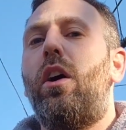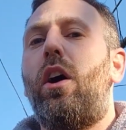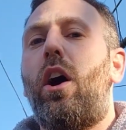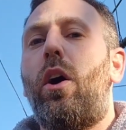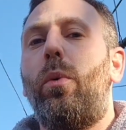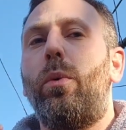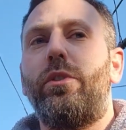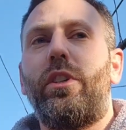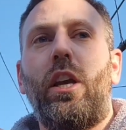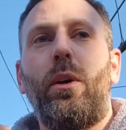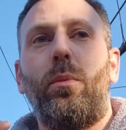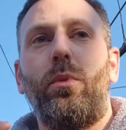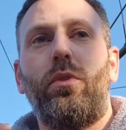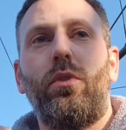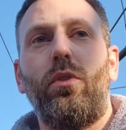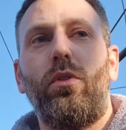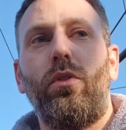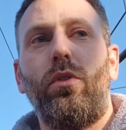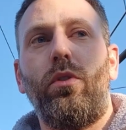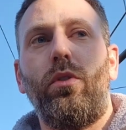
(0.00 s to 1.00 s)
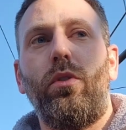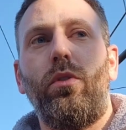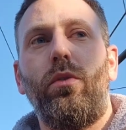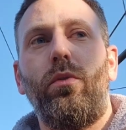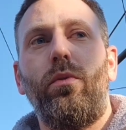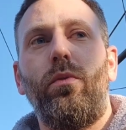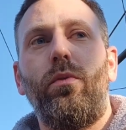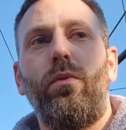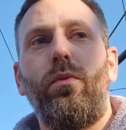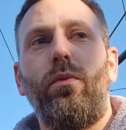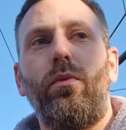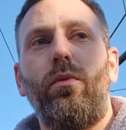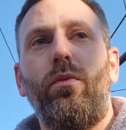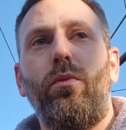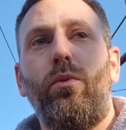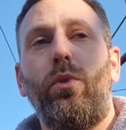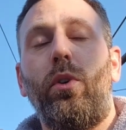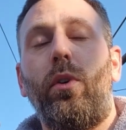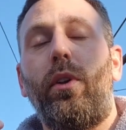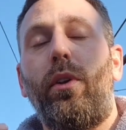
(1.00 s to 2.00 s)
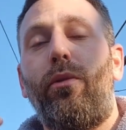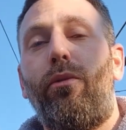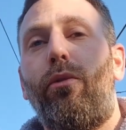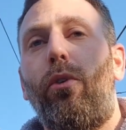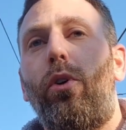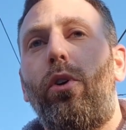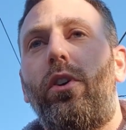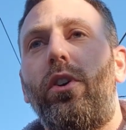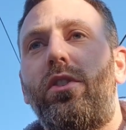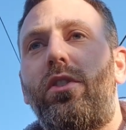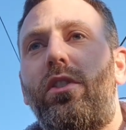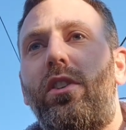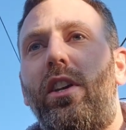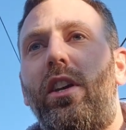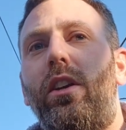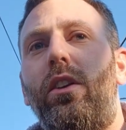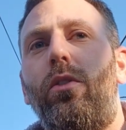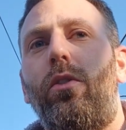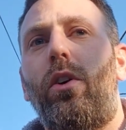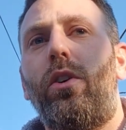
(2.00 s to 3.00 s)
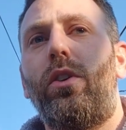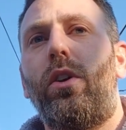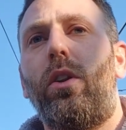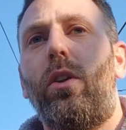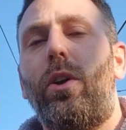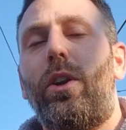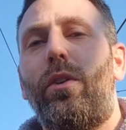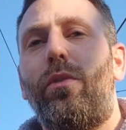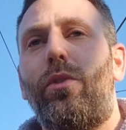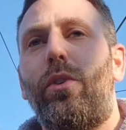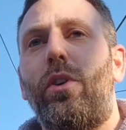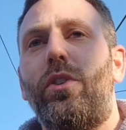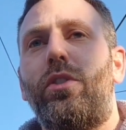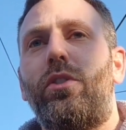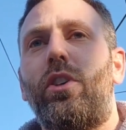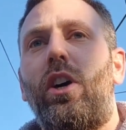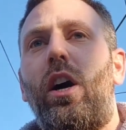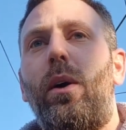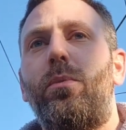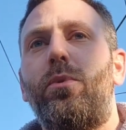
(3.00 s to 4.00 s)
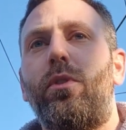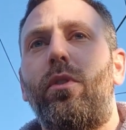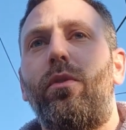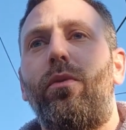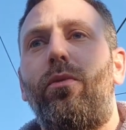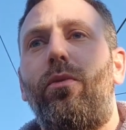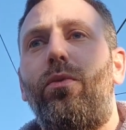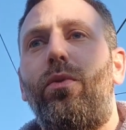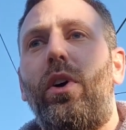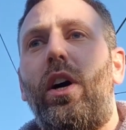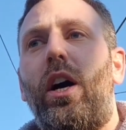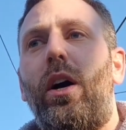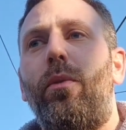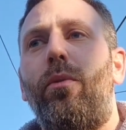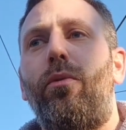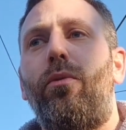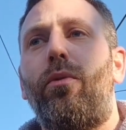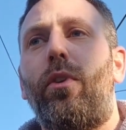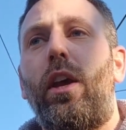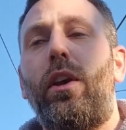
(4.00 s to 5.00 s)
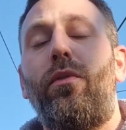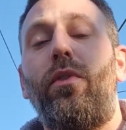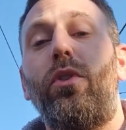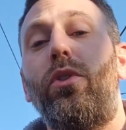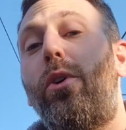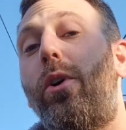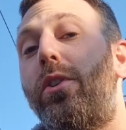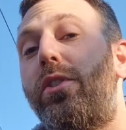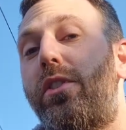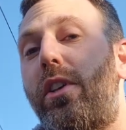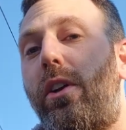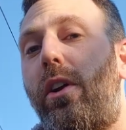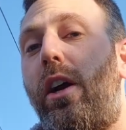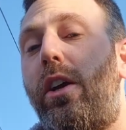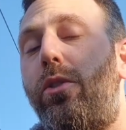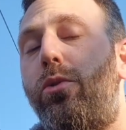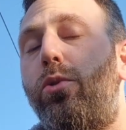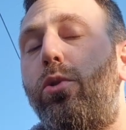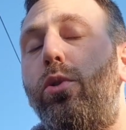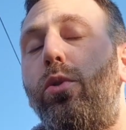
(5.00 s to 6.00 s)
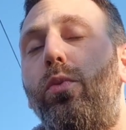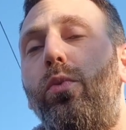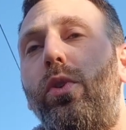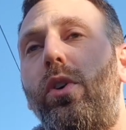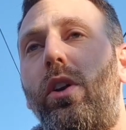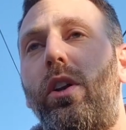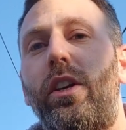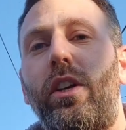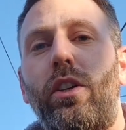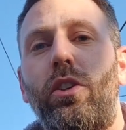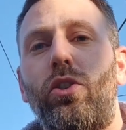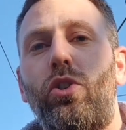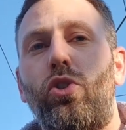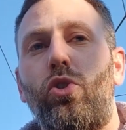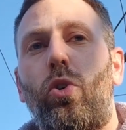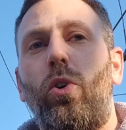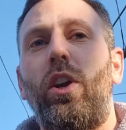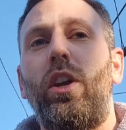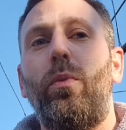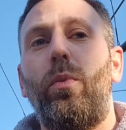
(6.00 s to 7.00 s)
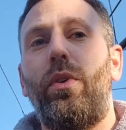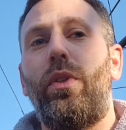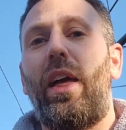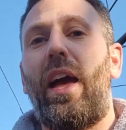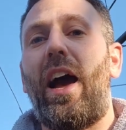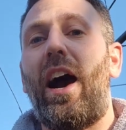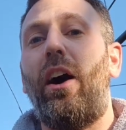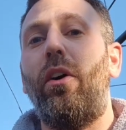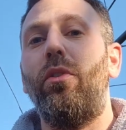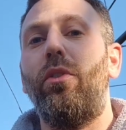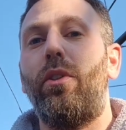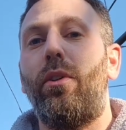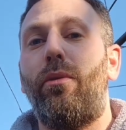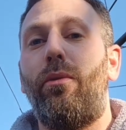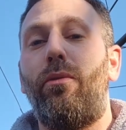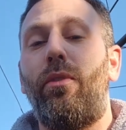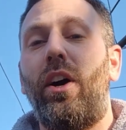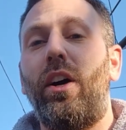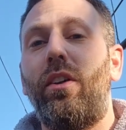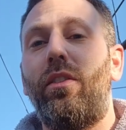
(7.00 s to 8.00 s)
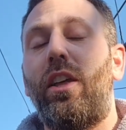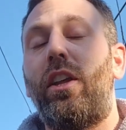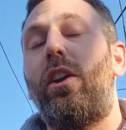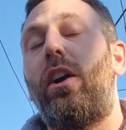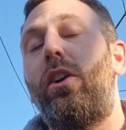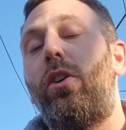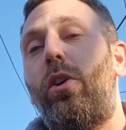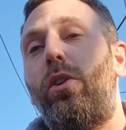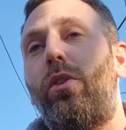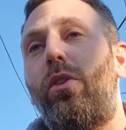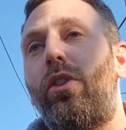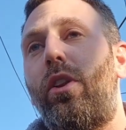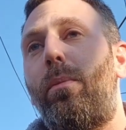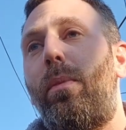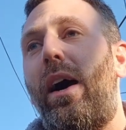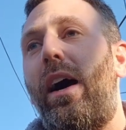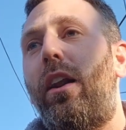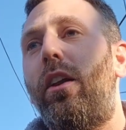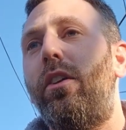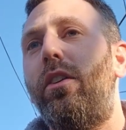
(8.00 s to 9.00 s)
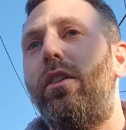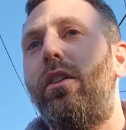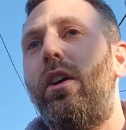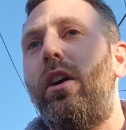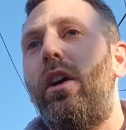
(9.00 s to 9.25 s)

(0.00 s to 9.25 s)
I was able to really focus in on a lot of those types of flavor notes that I do really enjoy without the funk that I got on the palate,